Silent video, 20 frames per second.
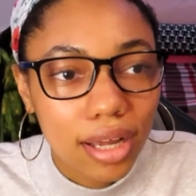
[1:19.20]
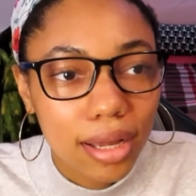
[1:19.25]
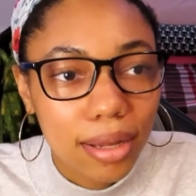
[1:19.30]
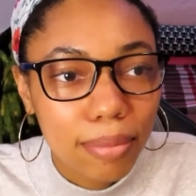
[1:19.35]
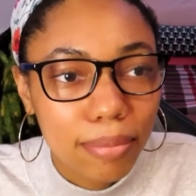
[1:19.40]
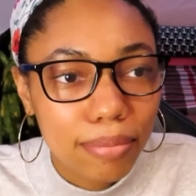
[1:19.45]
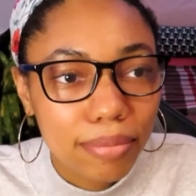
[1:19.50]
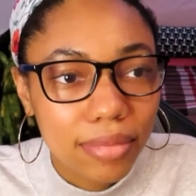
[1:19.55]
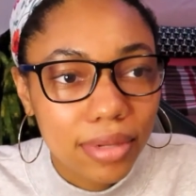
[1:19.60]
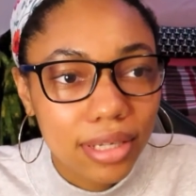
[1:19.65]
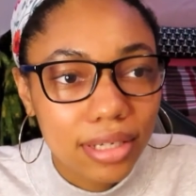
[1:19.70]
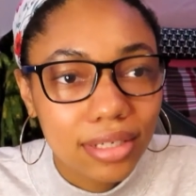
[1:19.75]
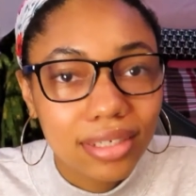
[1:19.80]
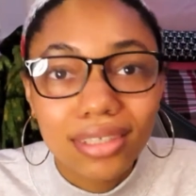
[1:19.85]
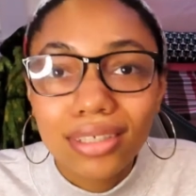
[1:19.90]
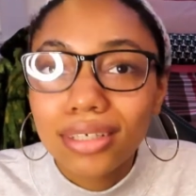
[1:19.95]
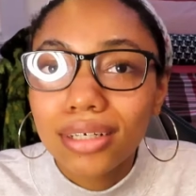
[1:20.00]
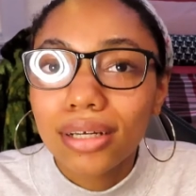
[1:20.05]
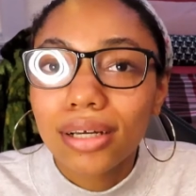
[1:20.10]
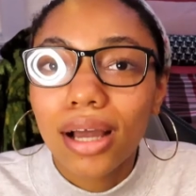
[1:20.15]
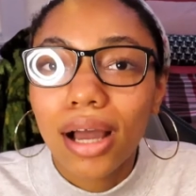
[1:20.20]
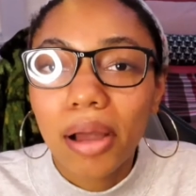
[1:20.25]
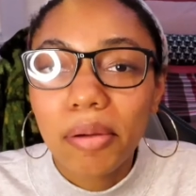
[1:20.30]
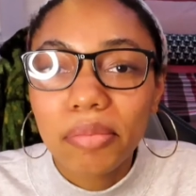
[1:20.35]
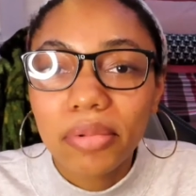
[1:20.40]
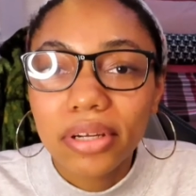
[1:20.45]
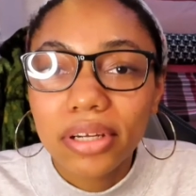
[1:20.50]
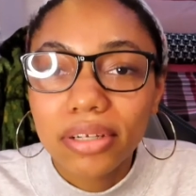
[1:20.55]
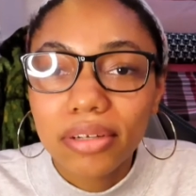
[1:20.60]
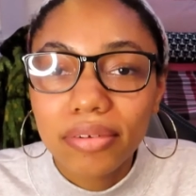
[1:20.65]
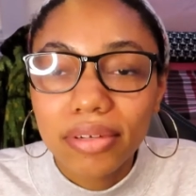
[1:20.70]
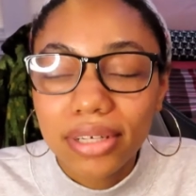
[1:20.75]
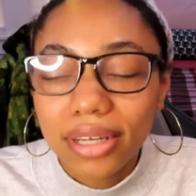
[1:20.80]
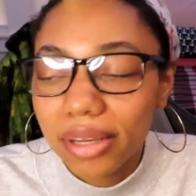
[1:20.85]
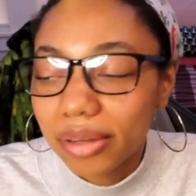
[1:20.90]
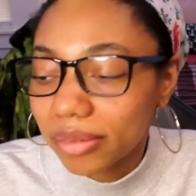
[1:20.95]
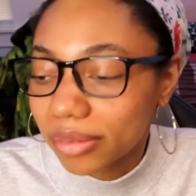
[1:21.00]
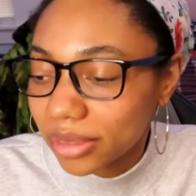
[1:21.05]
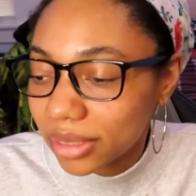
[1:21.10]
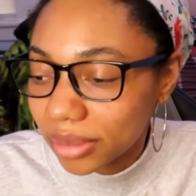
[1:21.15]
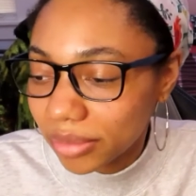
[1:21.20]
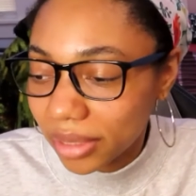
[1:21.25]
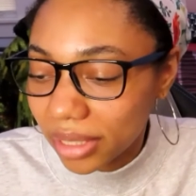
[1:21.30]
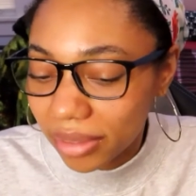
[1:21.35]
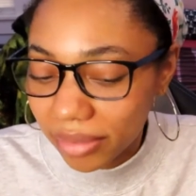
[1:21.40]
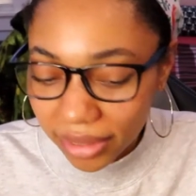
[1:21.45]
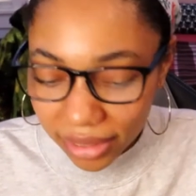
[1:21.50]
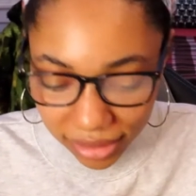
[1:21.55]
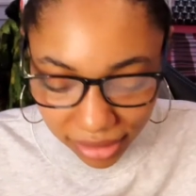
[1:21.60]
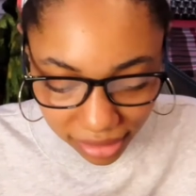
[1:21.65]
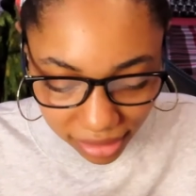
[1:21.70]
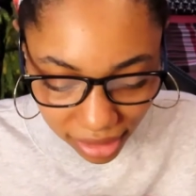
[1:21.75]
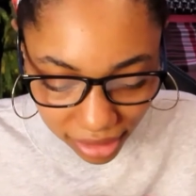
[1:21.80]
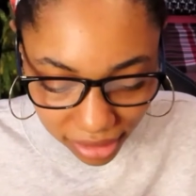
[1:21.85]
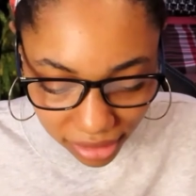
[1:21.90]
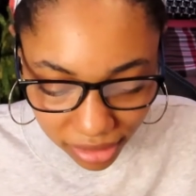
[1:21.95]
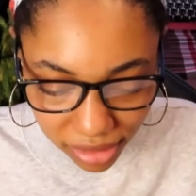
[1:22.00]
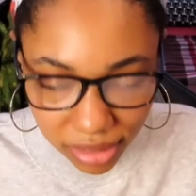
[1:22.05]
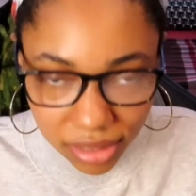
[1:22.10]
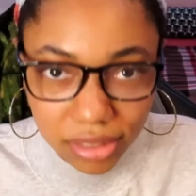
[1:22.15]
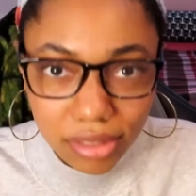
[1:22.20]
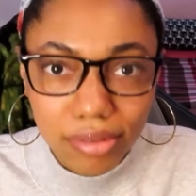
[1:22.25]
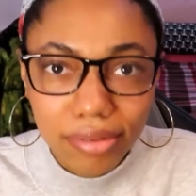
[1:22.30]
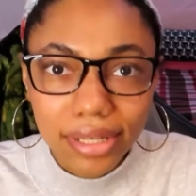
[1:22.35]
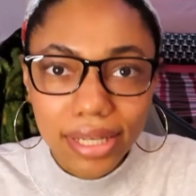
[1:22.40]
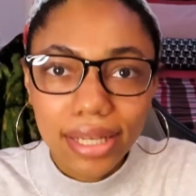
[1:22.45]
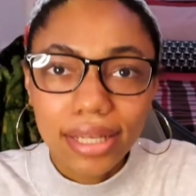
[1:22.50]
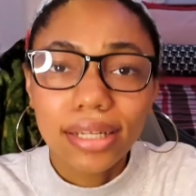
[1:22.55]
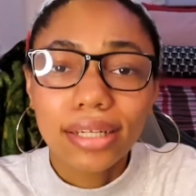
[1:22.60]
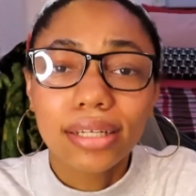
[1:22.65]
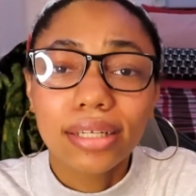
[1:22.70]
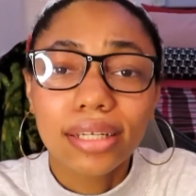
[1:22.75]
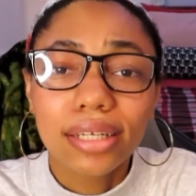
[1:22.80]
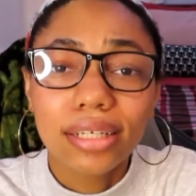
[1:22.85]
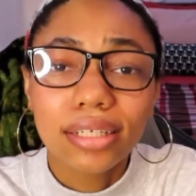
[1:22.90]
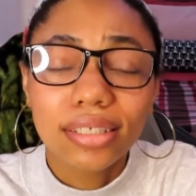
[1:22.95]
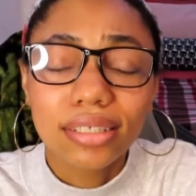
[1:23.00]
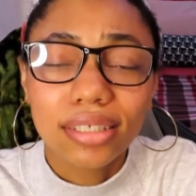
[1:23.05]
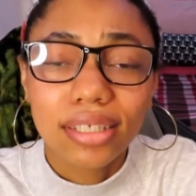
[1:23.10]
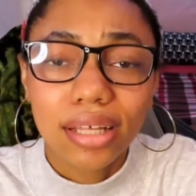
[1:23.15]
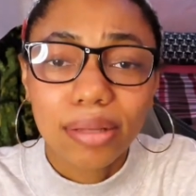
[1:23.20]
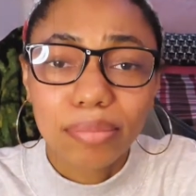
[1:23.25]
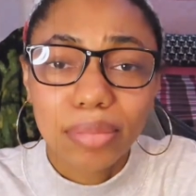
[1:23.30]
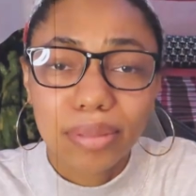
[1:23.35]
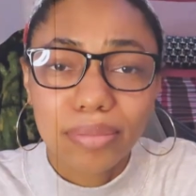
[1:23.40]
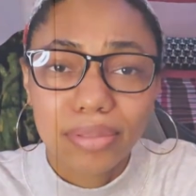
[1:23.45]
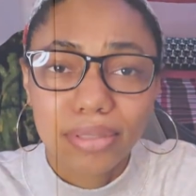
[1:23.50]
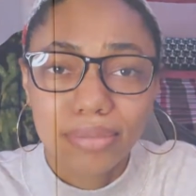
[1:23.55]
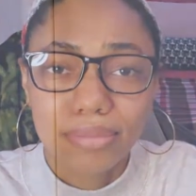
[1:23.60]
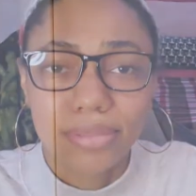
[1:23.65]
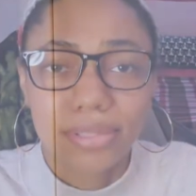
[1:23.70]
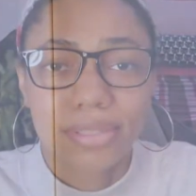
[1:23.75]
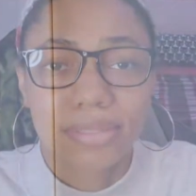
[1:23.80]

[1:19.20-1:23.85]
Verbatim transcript: um, I'm gonna do it now. So anyways, let's just go ahead and get into that maybe.